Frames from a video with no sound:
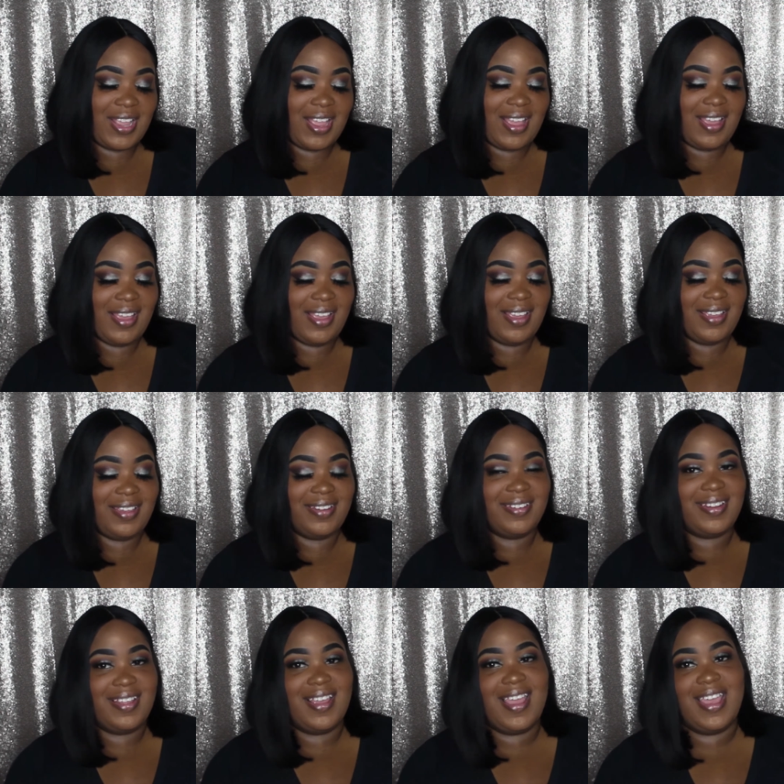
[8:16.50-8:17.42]

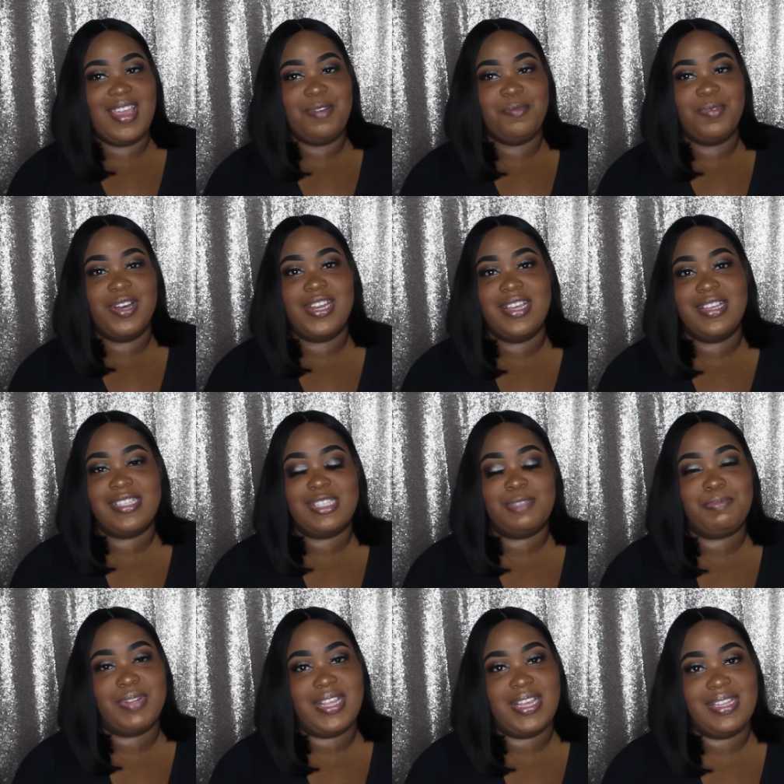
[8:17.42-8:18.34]
And A1
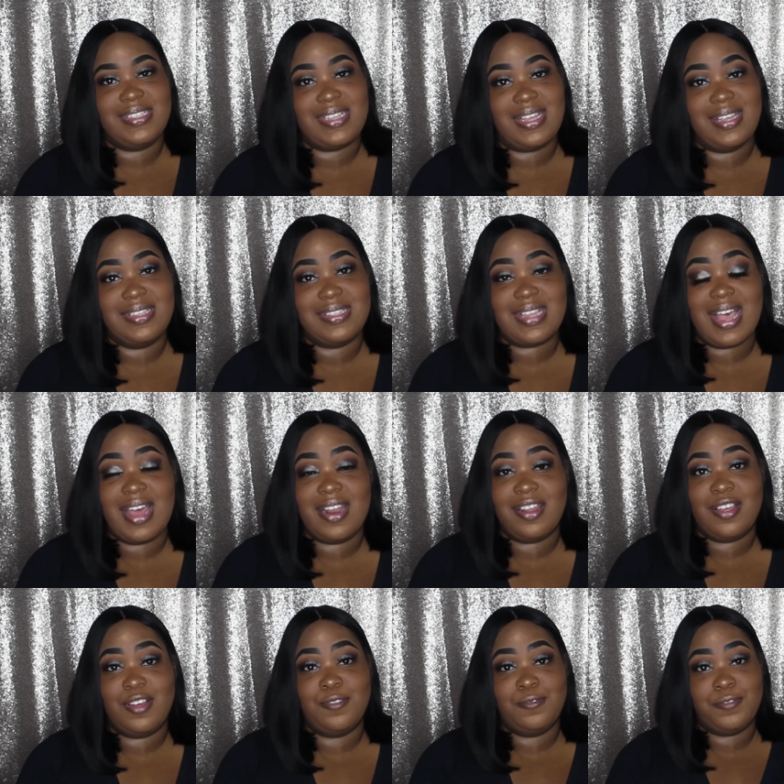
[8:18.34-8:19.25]
explains that he's
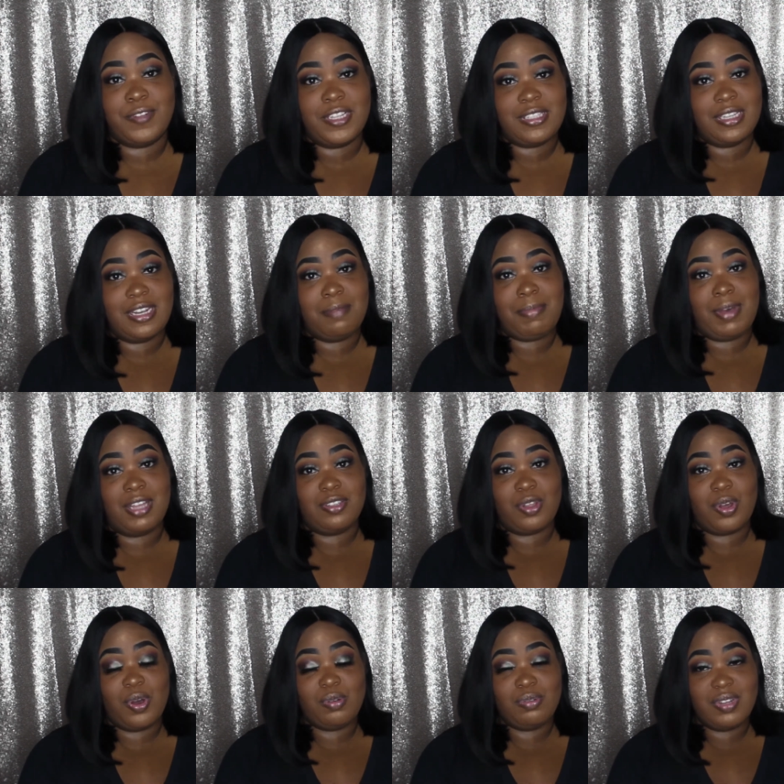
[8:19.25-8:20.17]
kind of conflicted
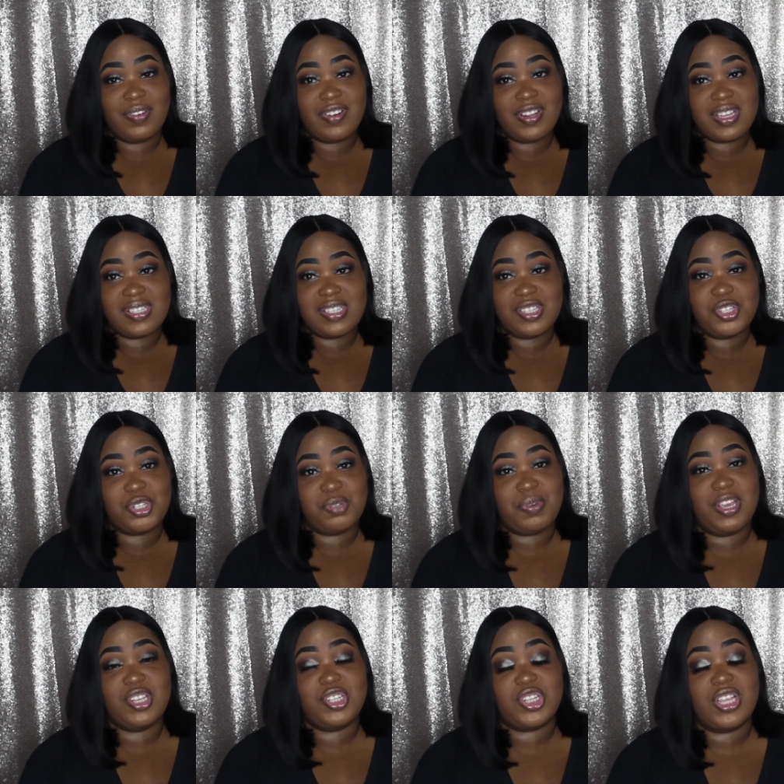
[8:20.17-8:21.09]
about the whole Lyrica
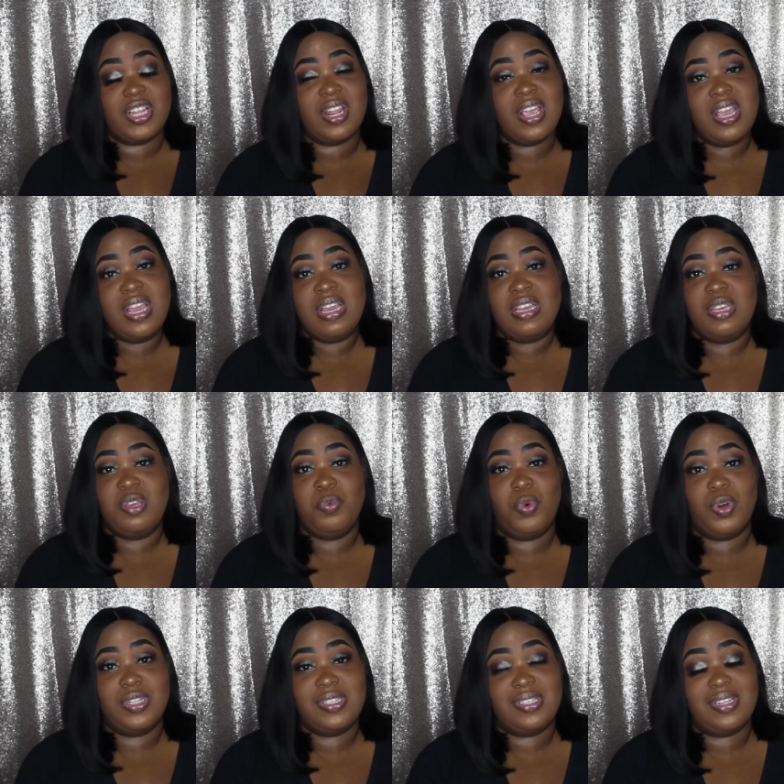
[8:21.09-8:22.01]
situation. He
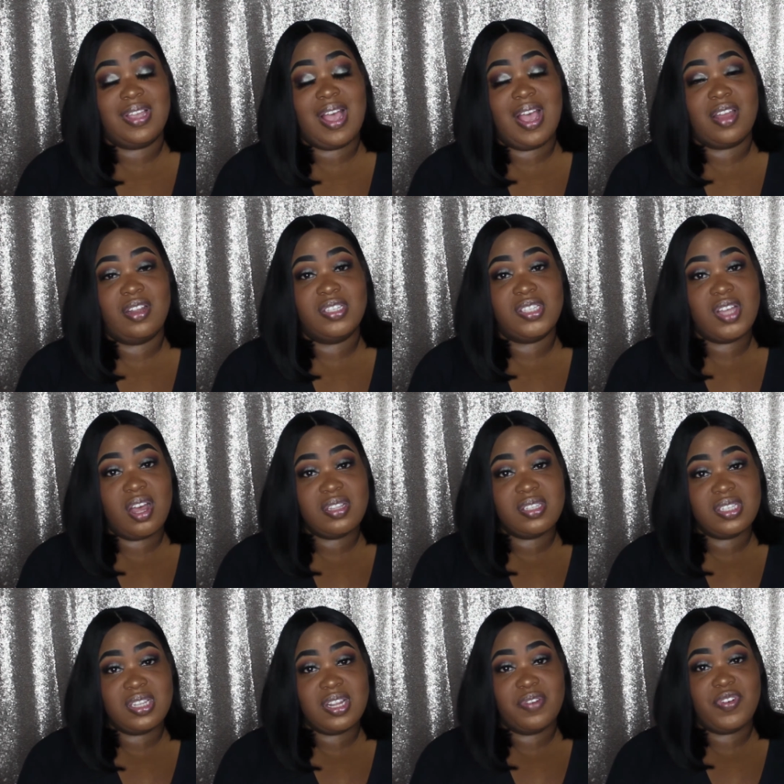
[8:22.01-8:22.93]
wants to kind of
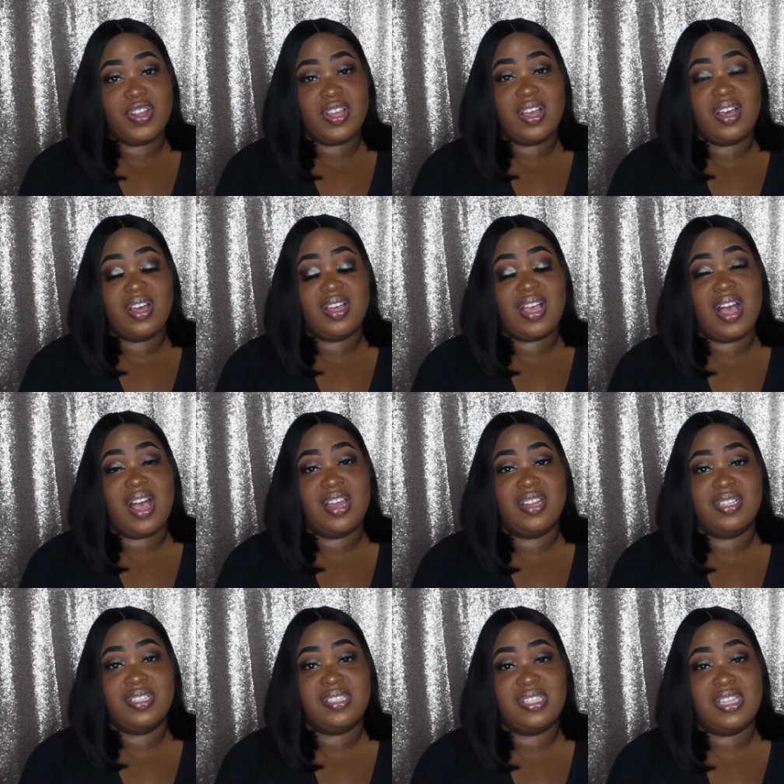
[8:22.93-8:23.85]
talk to Lyrica,
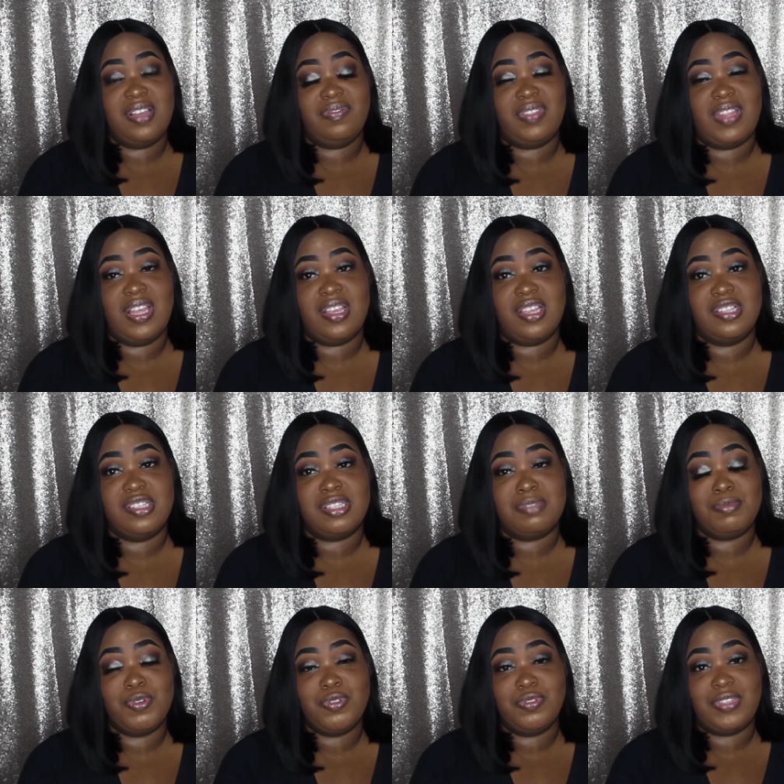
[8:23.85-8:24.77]
kind of see if they can
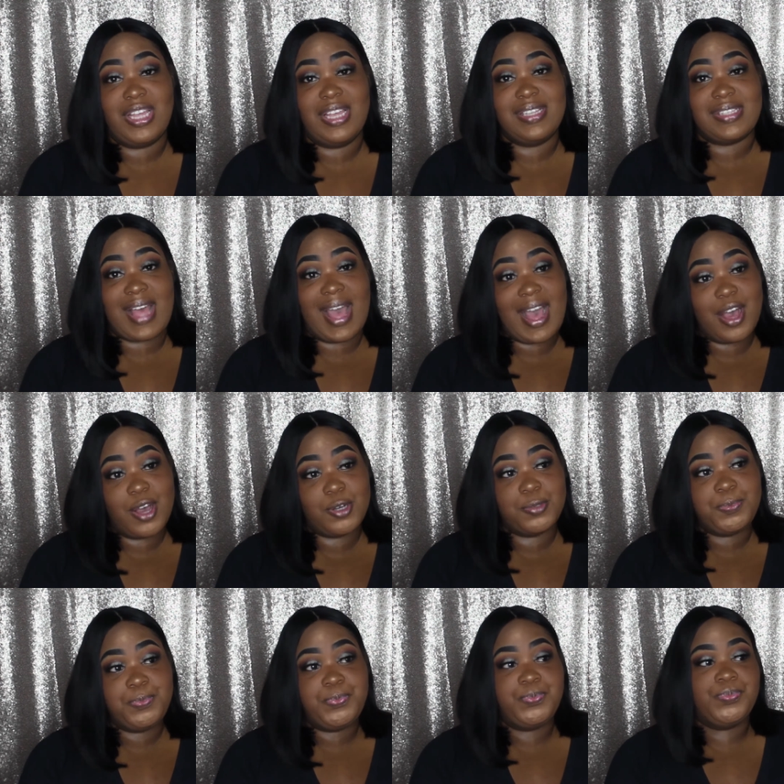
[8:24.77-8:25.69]
smooth things
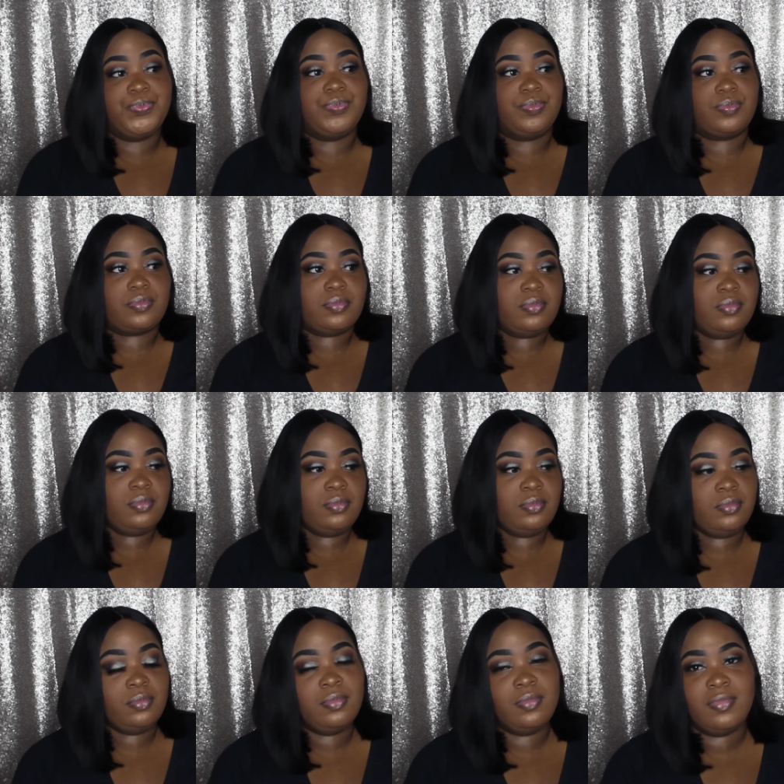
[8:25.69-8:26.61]
out.
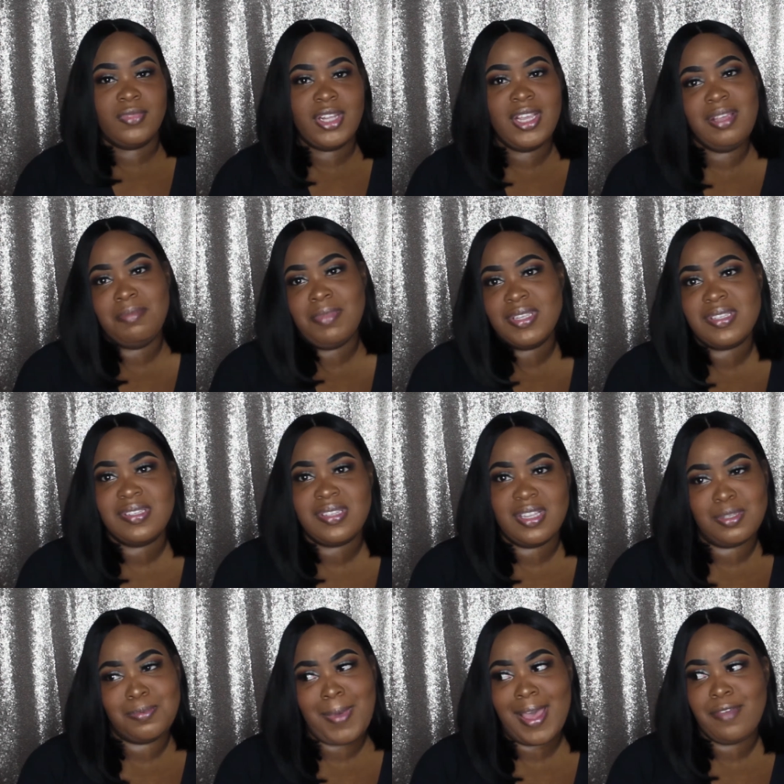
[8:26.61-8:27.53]
He misses
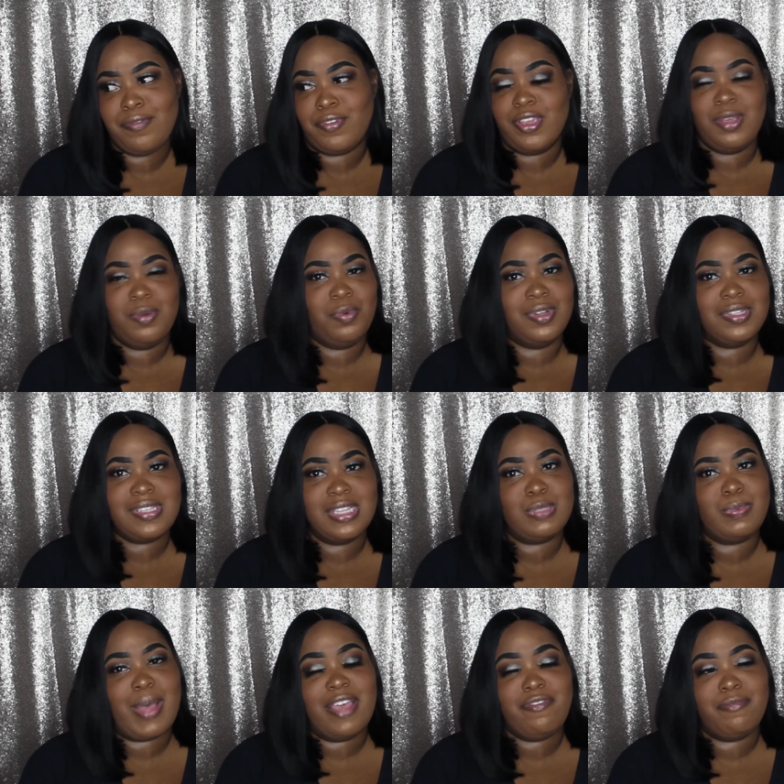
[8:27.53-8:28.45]
his wife and he wants
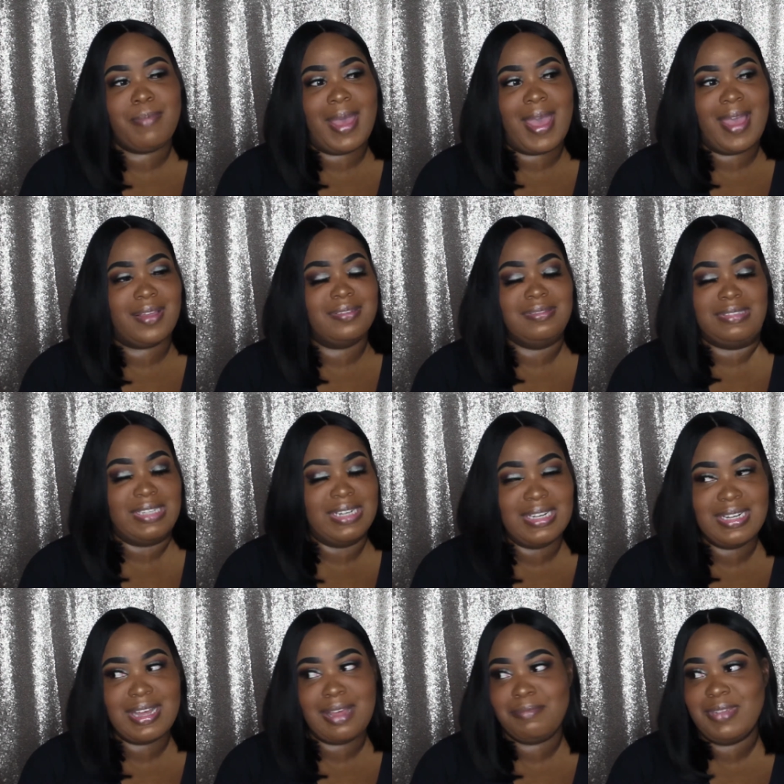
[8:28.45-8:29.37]
his wife back. Duh,
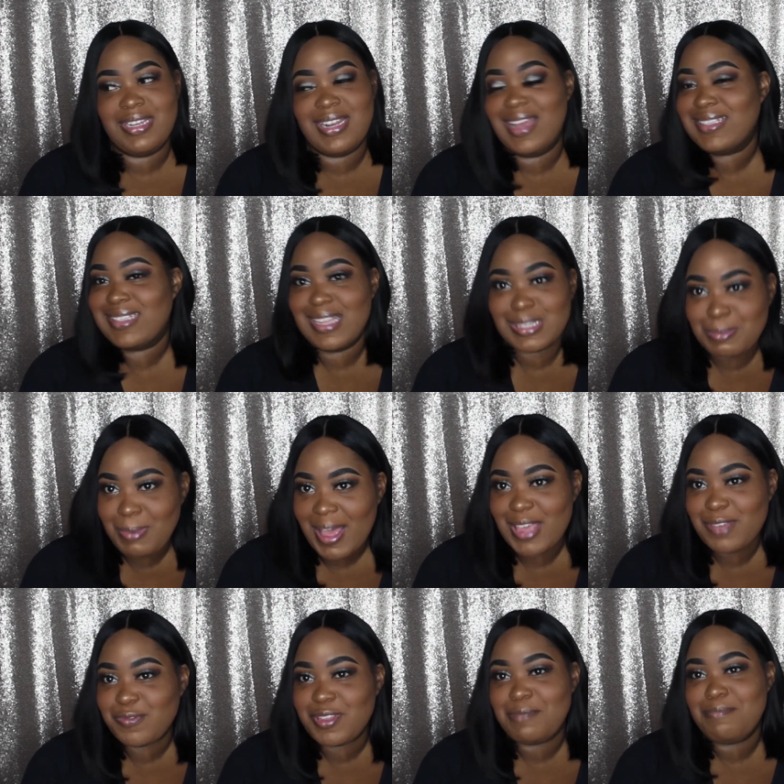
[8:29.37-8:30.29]
I mean, that's his
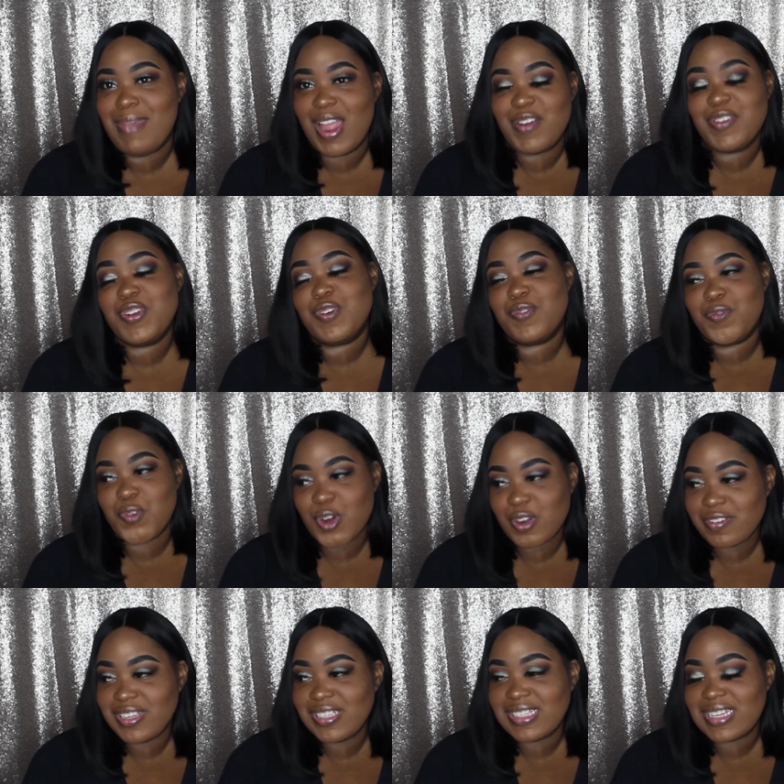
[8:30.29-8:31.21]
wife. He married her
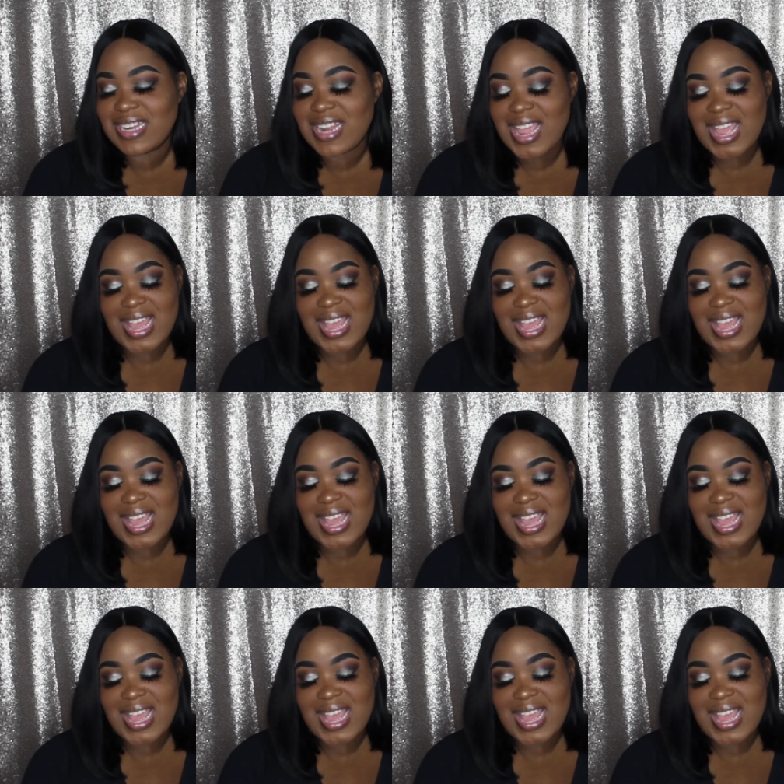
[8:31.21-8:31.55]
for a reason.